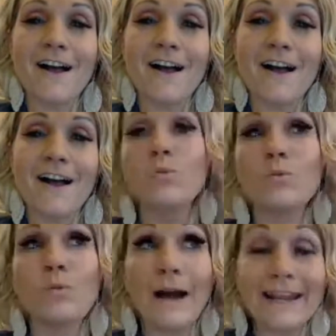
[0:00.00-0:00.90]

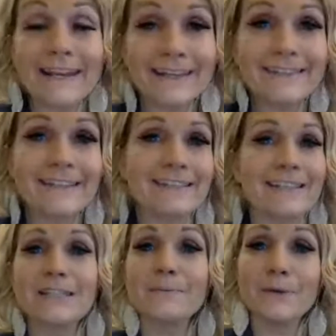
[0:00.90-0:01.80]
And what it is
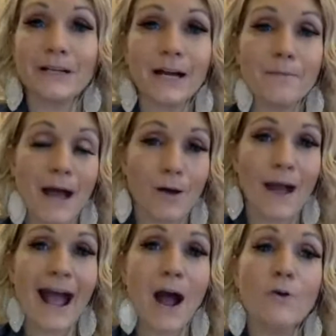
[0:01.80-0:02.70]
it's a book
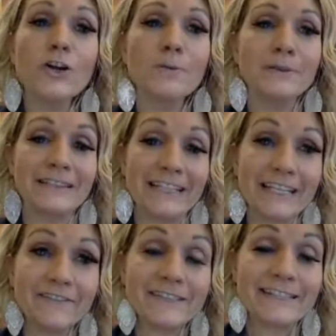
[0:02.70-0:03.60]
about how your
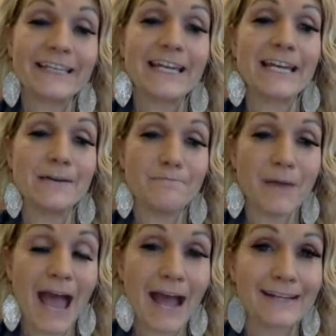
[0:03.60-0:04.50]
beliefs
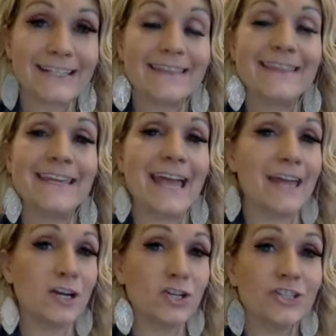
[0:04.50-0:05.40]
impact the
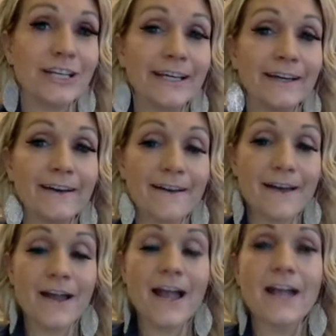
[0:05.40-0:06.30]
energy,
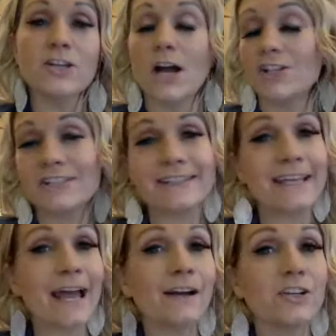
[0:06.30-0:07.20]
not just
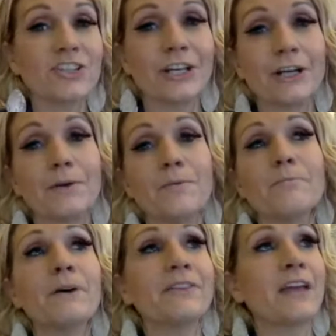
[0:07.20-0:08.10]
the energy,
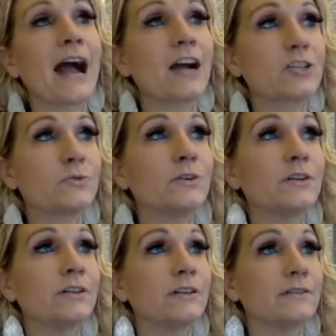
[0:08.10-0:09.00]
but the
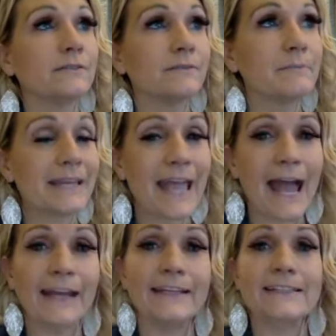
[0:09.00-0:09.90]
actual
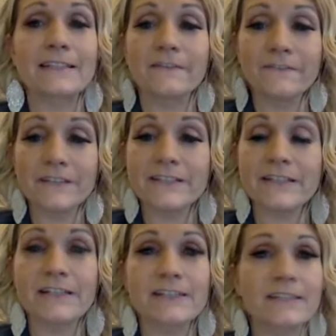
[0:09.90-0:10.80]
mechanics, the
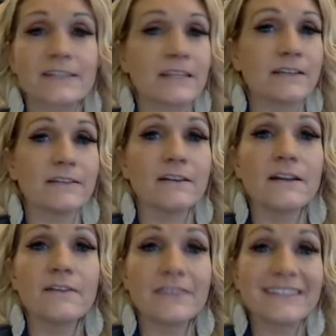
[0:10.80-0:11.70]
physics, the
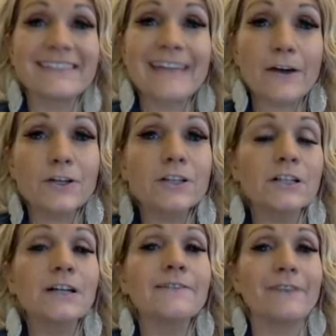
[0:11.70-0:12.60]

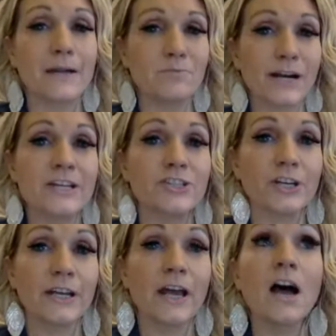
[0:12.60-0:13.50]
cellular
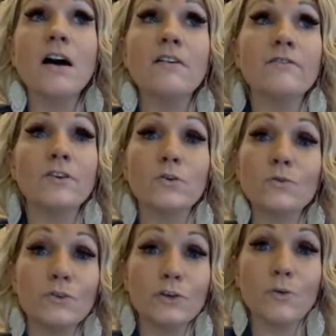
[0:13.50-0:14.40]
vibration of
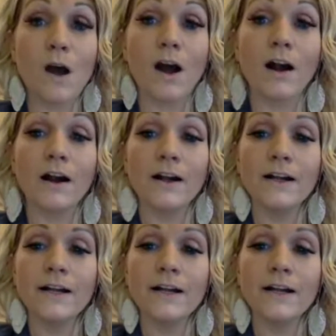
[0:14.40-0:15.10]
who you are,